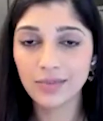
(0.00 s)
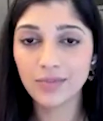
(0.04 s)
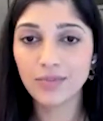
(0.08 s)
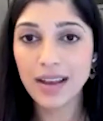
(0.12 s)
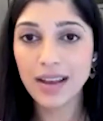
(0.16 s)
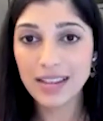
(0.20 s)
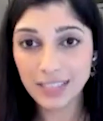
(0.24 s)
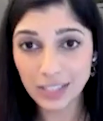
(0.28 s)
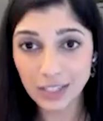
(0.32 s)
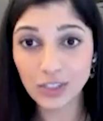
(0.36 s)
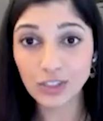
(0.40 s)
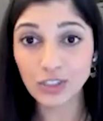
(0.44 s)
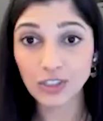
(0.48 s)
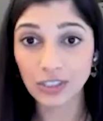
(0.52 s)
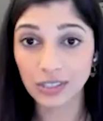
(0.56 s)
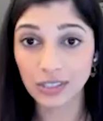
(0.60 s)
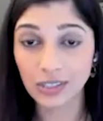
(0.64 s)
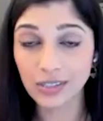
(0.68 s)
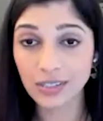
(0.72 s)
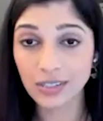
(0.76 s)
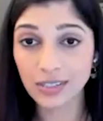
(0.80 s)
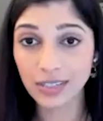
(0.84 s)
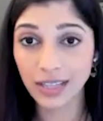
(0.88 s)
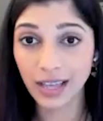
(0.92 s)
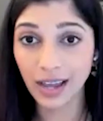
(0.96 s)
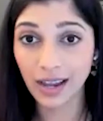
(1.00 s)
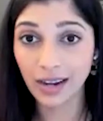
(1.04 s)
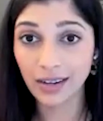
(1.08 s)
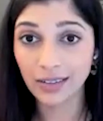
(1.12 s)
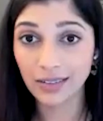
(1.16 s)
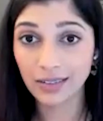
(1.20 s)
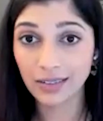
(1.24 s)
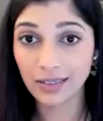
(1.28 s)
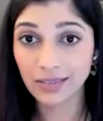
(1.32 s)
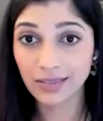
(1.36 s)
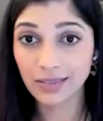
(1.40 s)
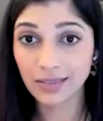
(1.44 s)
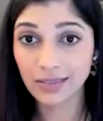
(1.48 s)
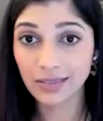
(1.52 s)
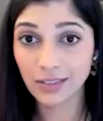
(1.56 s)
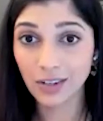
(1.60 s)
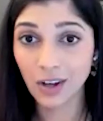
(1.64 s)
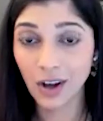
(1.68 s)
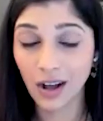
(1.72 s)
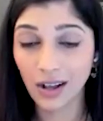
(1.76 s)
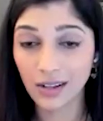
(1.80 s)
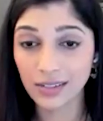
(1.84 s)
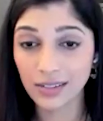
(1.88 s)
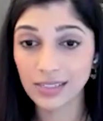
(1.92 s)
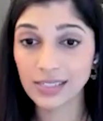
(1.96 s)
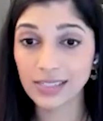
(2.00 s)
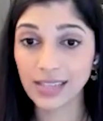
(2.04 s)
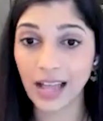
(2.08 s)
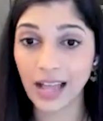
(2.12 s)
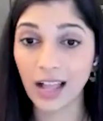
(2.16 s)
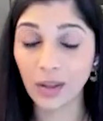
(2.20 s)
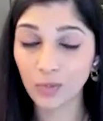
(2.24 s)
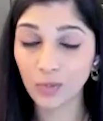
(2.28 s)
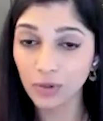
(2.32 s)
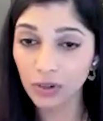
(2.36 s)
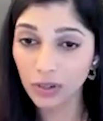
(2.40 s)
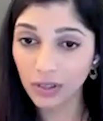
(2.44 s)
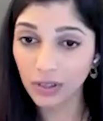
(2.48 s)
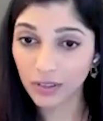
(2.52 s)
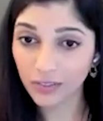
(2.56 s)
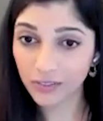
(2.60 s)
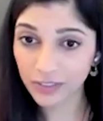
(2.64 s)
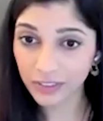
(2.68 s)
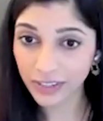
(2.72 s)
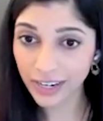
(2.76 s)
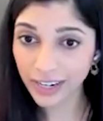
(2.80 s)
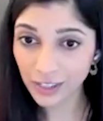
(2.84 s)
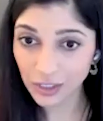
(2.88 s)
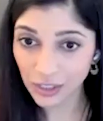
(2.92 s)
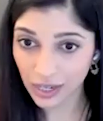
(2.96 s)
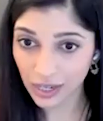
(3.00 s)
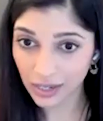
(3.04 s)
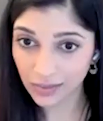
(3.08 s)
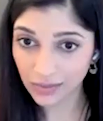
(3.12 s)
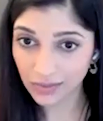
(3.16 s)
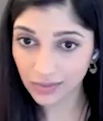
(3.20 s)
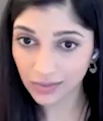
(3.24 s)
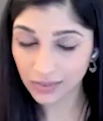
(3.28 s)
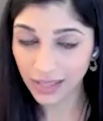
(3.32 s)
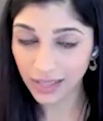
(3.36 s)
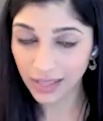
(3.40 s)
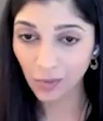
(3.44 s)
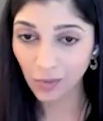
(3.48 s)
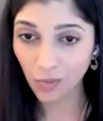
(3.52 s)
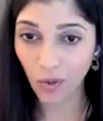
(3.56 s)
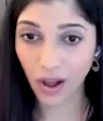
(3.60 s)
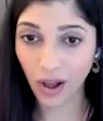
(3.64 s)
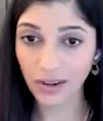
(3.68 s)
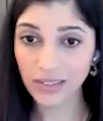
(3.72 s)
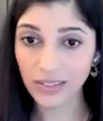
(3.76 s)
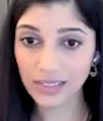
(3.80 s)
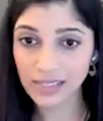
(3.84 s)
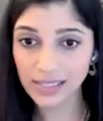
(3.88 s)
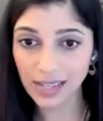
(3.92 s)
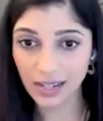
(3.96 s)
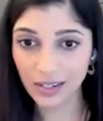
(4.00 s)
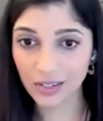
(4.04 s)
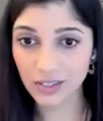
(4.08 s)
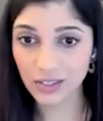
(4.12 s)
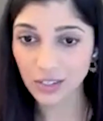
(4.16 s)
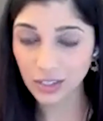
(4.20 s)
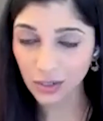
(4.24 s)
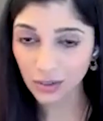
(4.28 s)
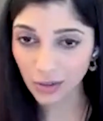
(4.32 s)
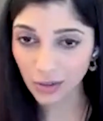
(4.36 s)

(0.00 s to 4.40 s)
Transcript: messengers that cause cell proliferation. They want cells to